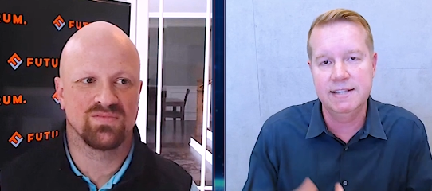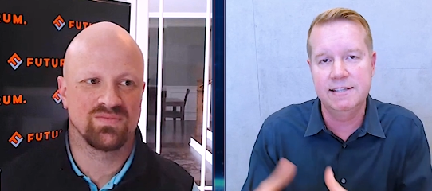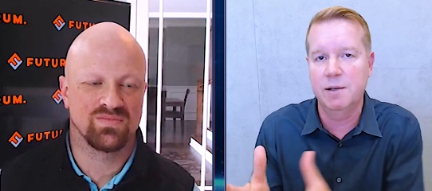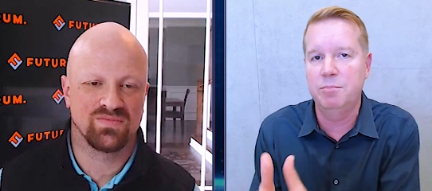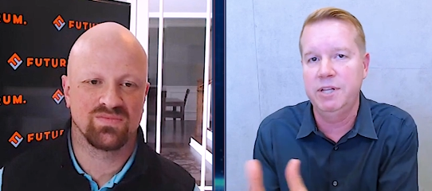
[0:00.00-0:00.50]
Speaker 1: needs a
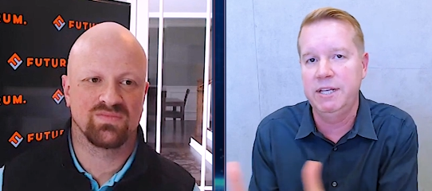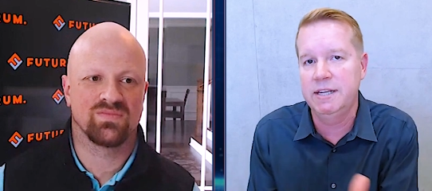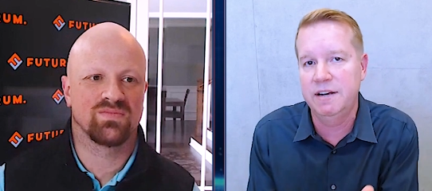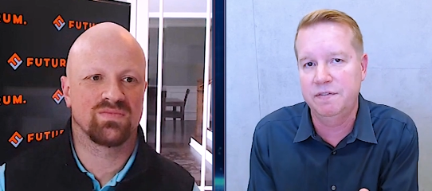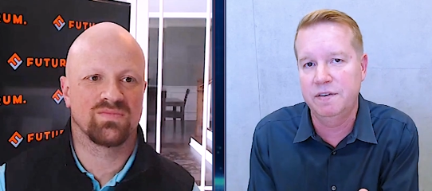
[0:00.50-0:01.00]

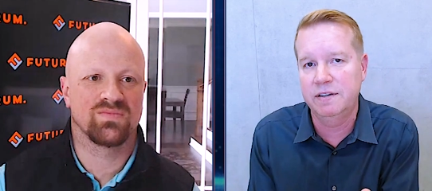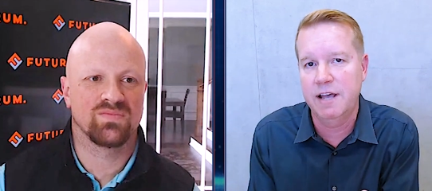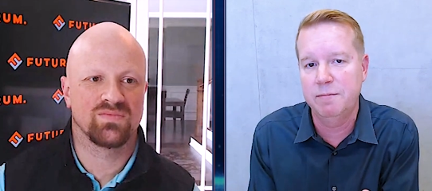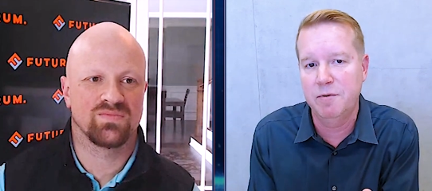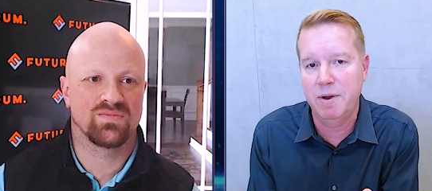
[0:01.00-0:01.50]
completely different
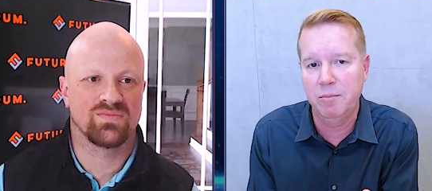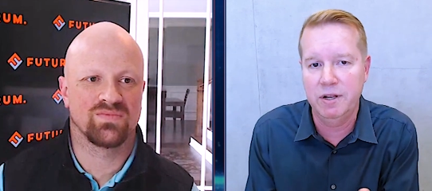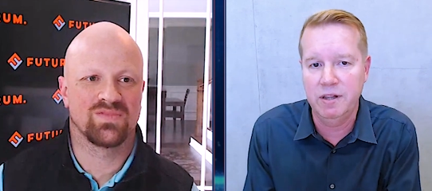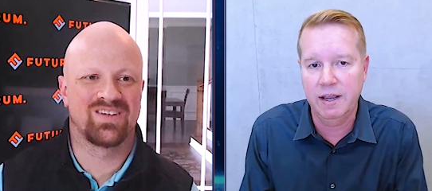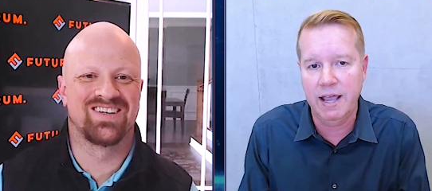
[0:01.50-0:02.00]
type of memory
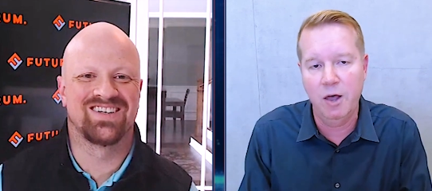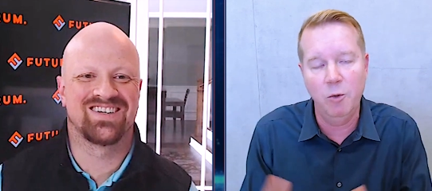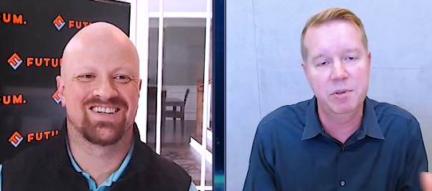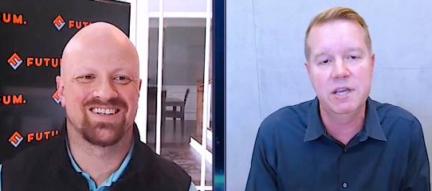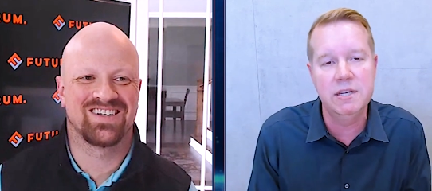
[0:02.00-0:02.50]
like
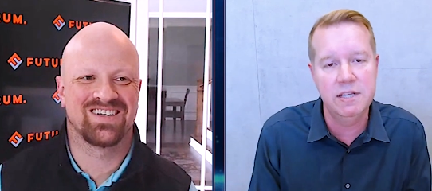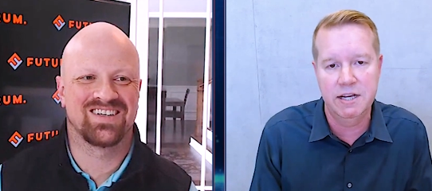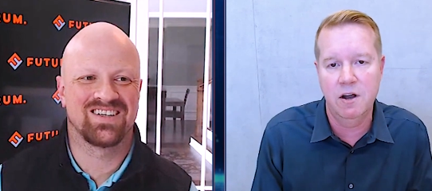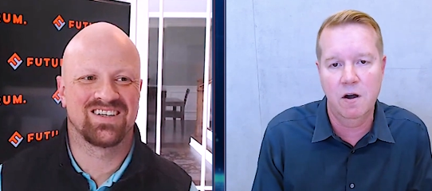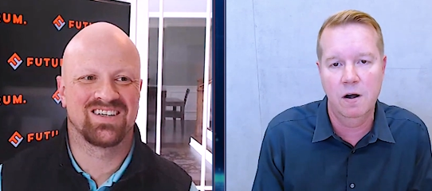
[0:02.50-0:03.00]

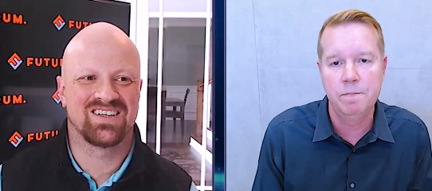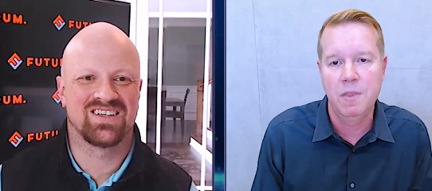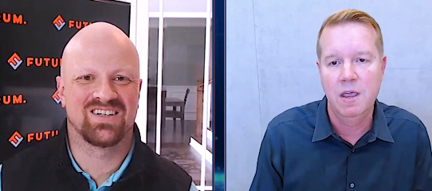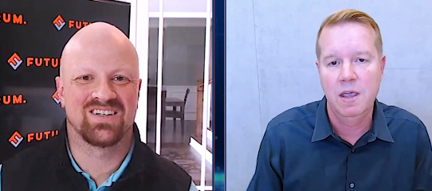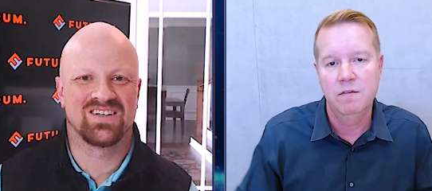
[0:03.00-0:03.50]
LPDDR
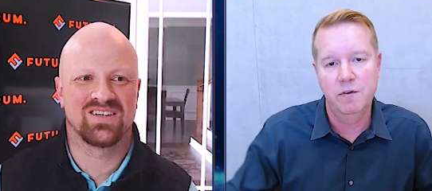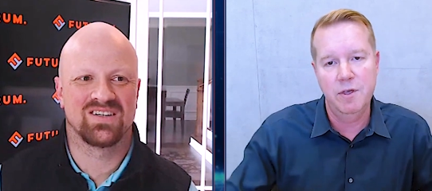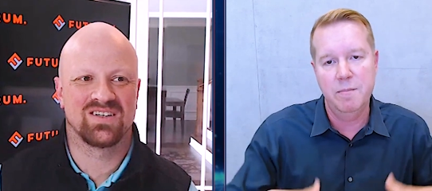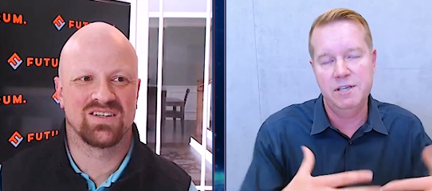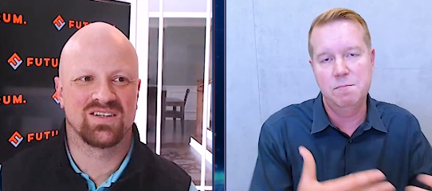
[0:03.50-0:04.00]
for
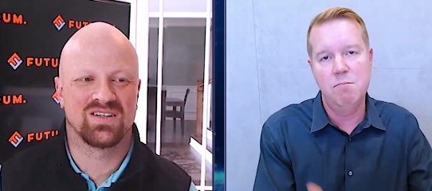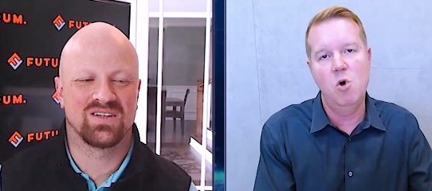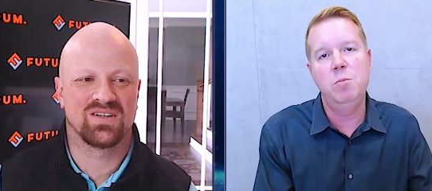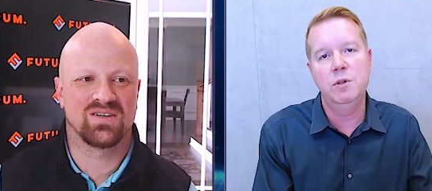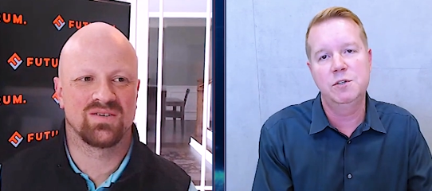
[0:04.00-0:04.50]
the best
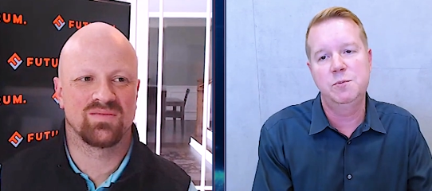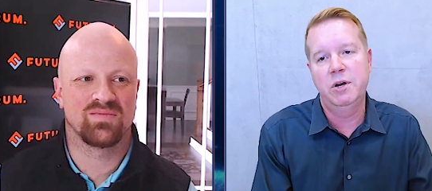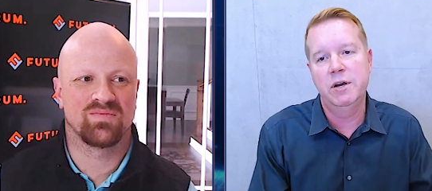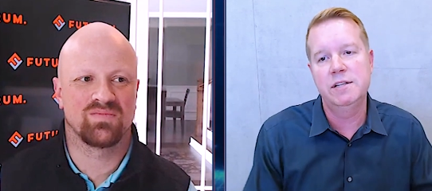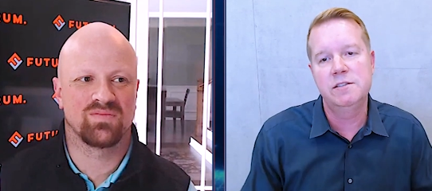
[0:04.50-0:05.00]
mobile
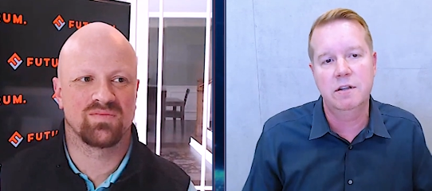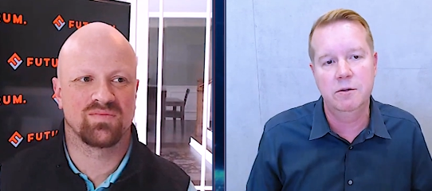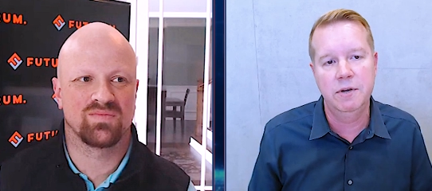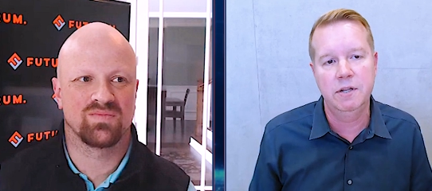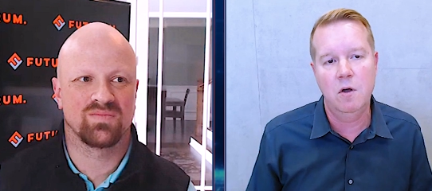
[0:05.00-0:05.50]
experience,
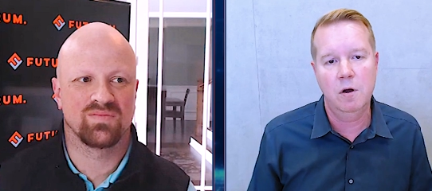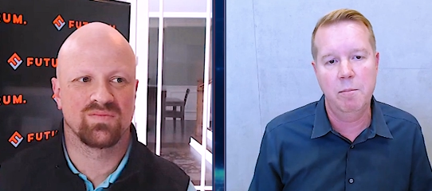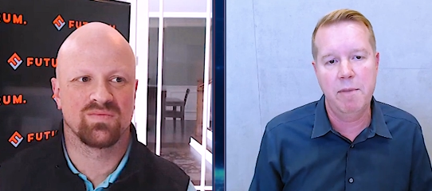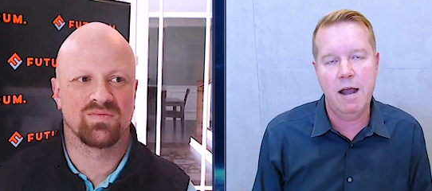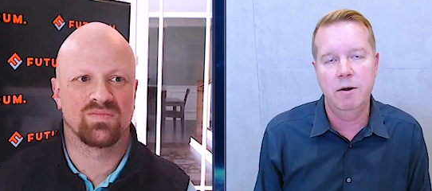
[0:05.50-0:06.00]
including longer
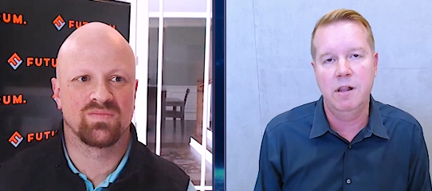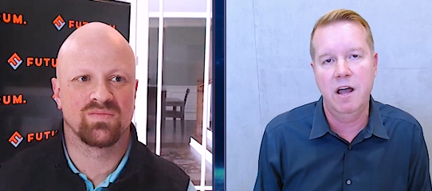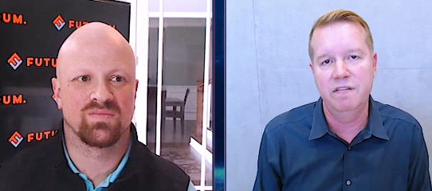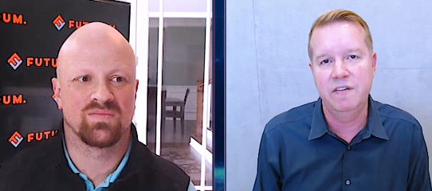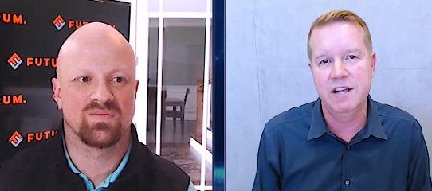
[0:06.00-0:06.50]
battery
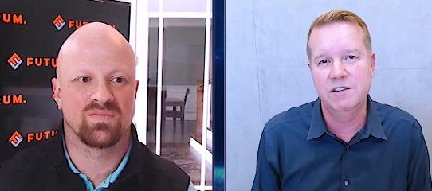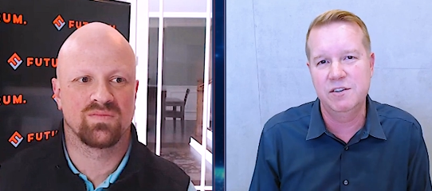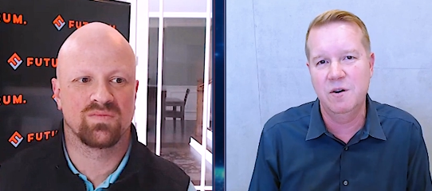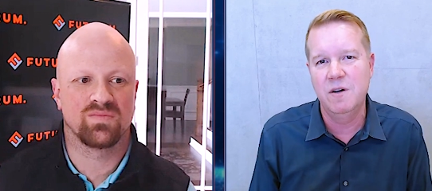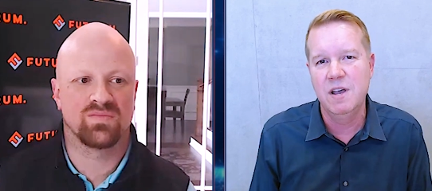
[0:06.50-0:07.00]
life. And
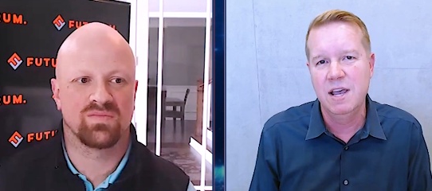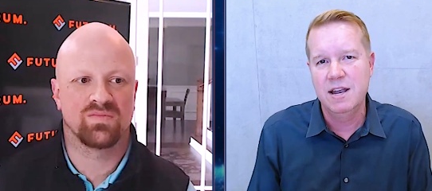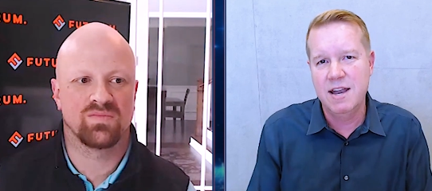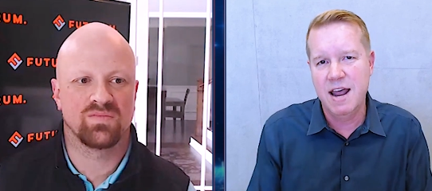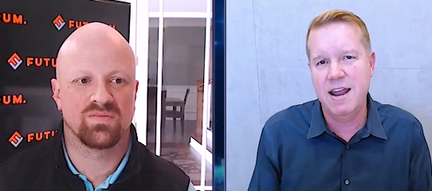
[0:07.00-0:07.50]
so
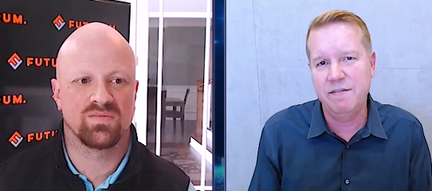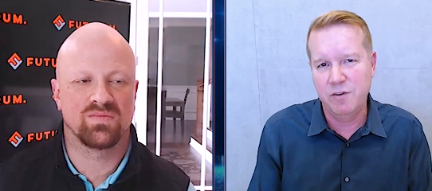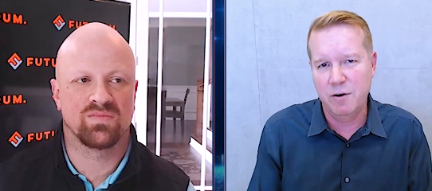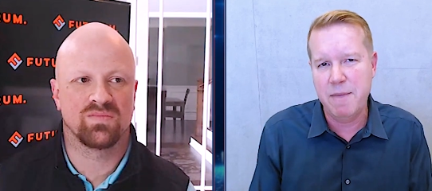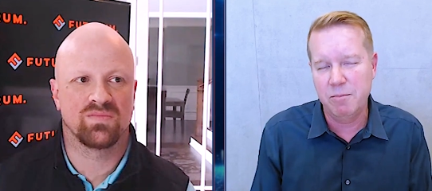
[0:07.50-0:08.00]
net net
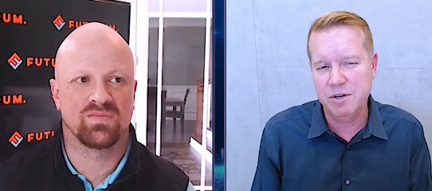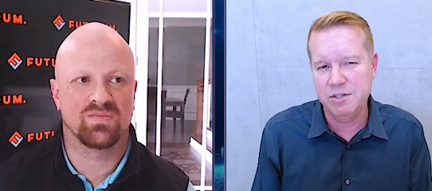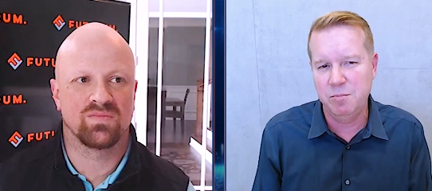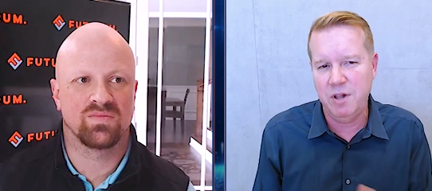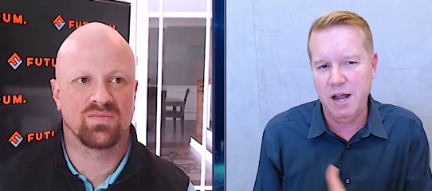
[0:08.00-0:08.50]
for a memory
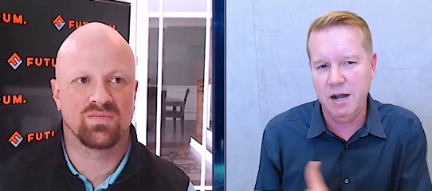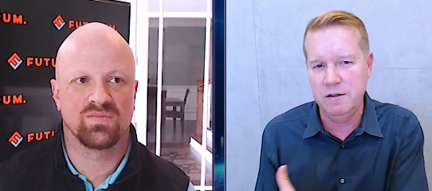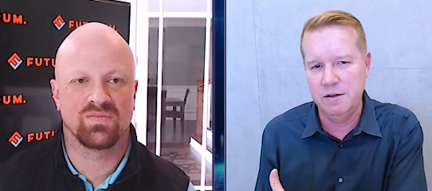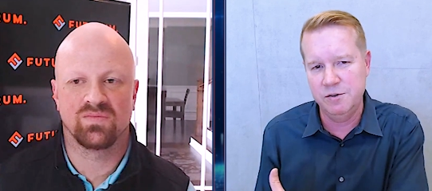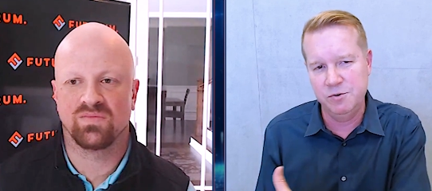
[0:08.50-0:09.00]
supplier,
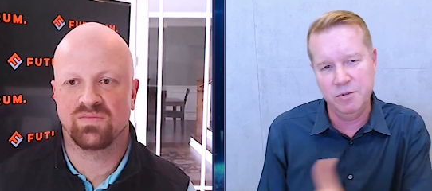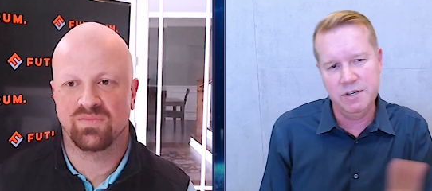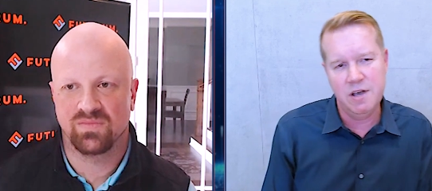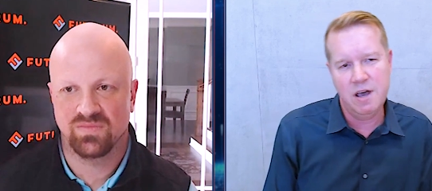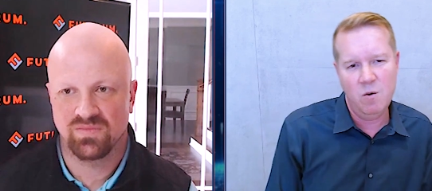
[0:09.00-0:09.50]
there's really
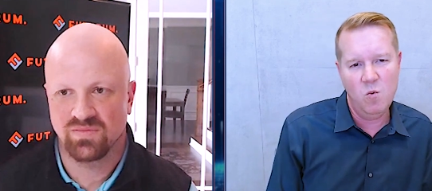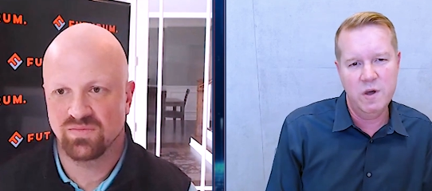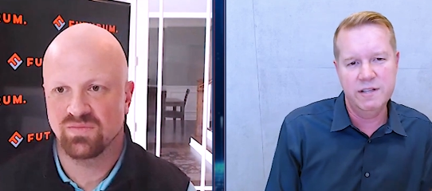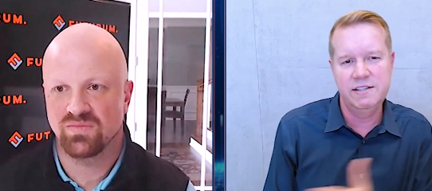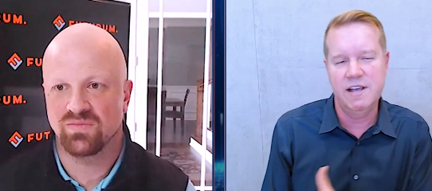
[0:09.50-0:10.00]
not a
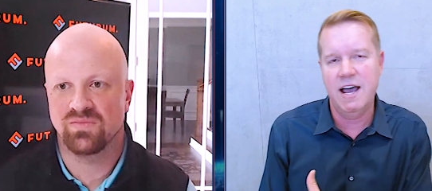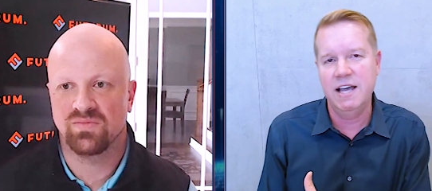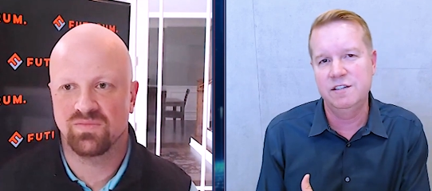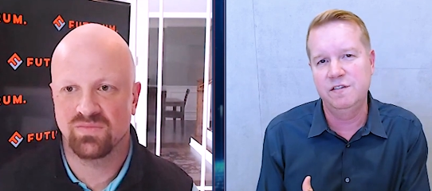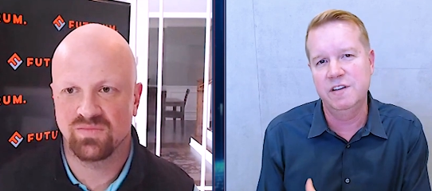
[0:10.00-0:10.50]
one size